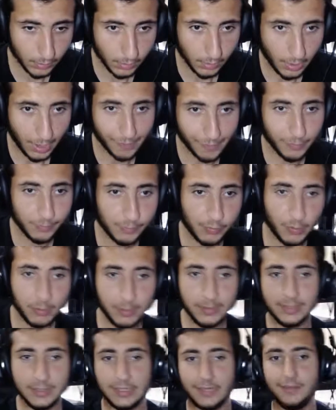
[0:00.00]
I would
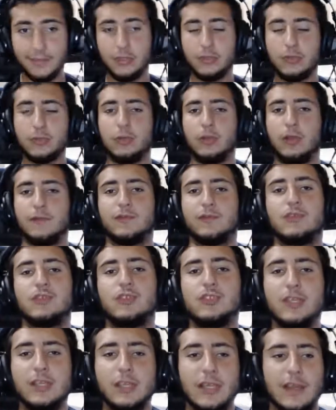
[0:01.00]
probably give it to
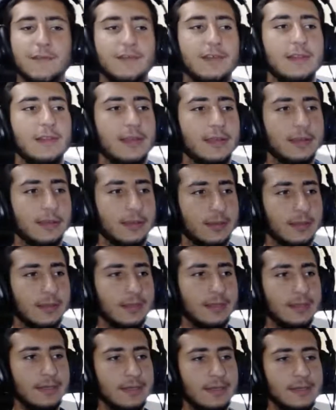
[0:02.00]
Loftus-Cheek. I feel like
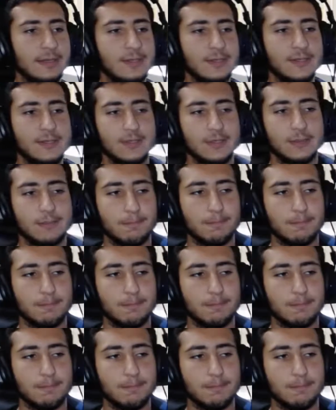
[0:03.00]
he is.